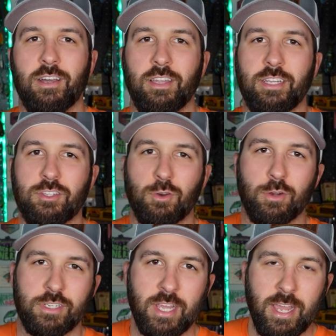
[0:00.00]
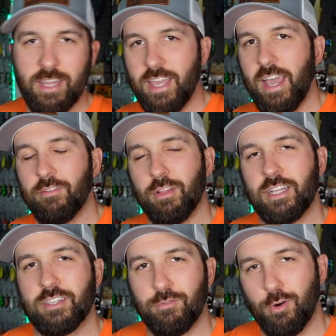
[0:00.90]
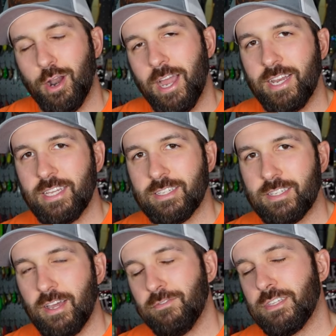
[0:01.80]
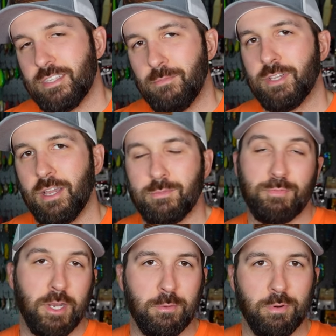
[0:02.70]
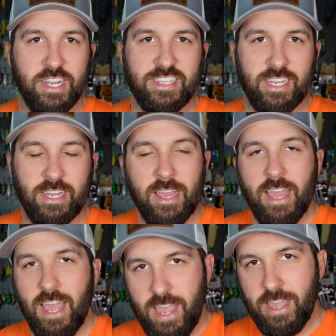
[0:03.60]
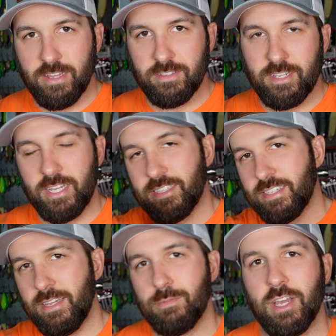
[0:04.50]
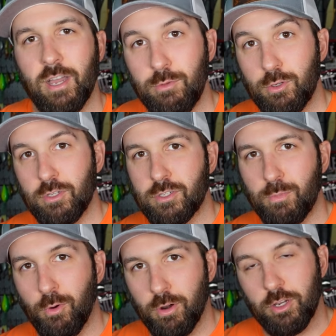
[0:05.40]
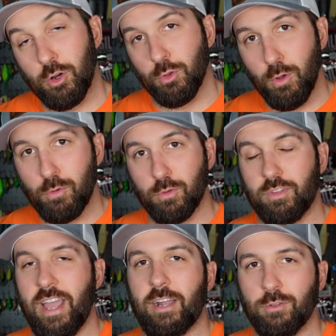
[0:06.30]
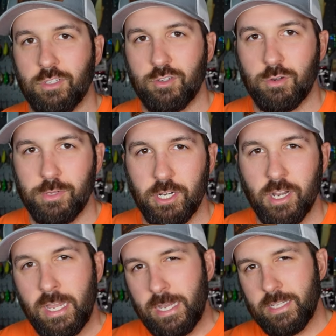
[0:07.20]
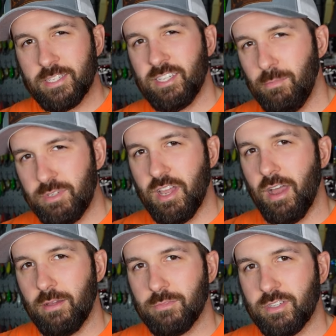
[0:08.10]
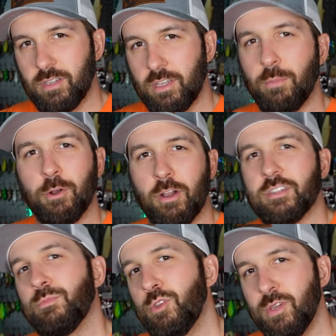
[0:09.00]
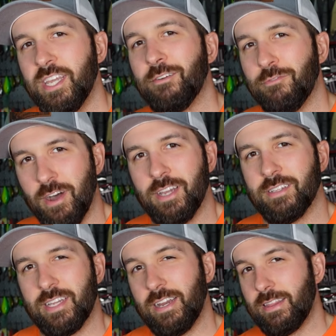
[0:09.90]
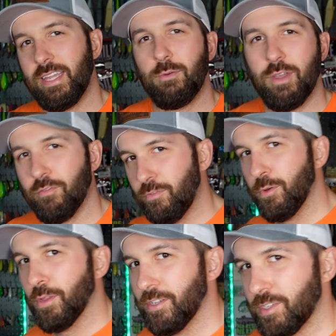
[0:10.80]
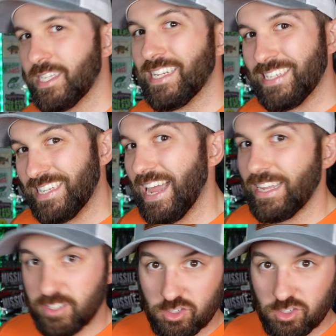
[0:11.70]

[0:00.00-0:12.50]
online stores and they have lots of variety and stuff and sometimes better pricing. And at the same time, you could support your local tackle distributor and sometimes come across some unique finds. And I think we have a few of those today,